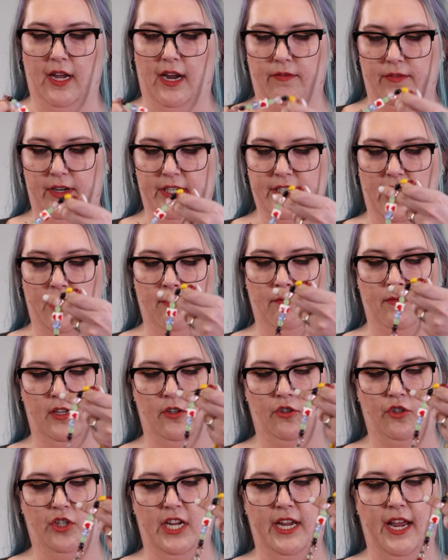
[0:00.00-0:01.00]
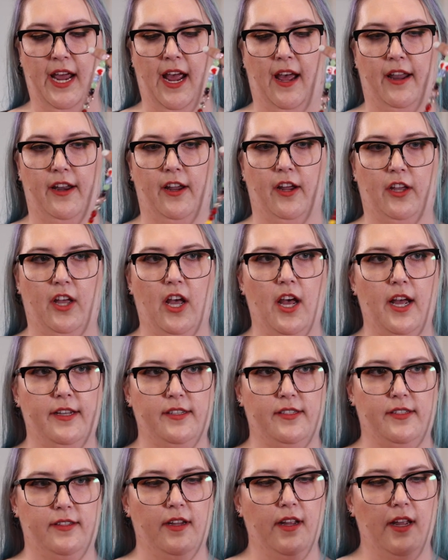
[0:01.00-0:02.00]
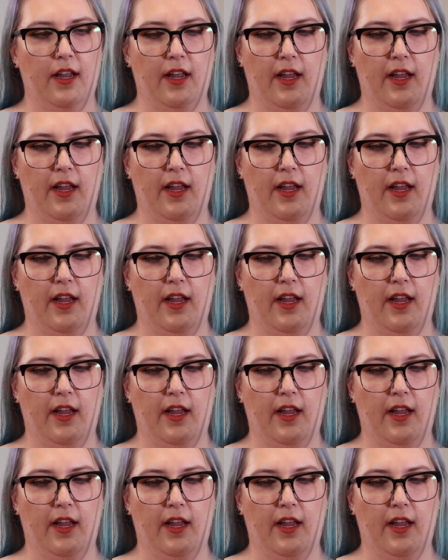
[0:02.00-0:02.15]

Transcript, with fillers: every time that she had a cut,